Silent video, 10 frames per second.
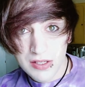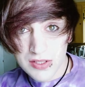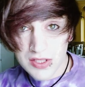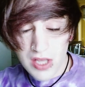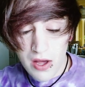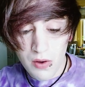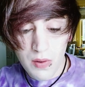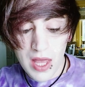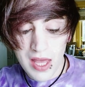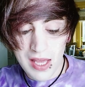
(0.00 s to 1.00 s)

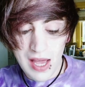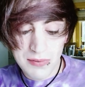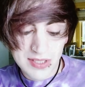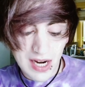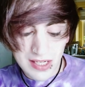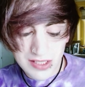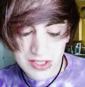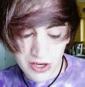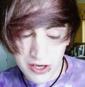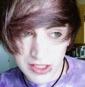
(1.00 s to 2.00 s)
So I was kind of
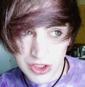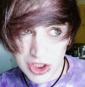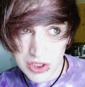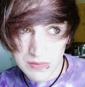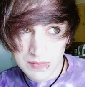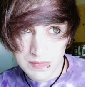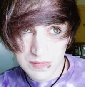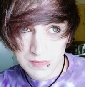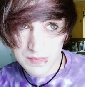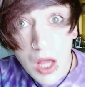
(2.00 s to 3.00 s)
discouraged,
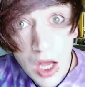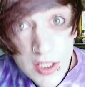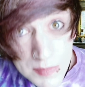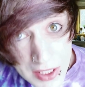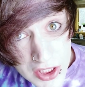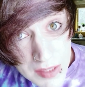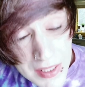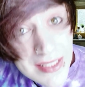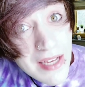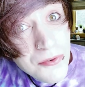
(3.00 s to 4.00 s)
especially
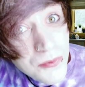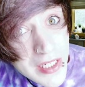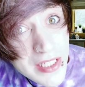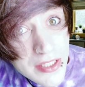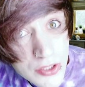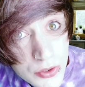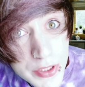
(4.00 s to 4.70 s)
because I really do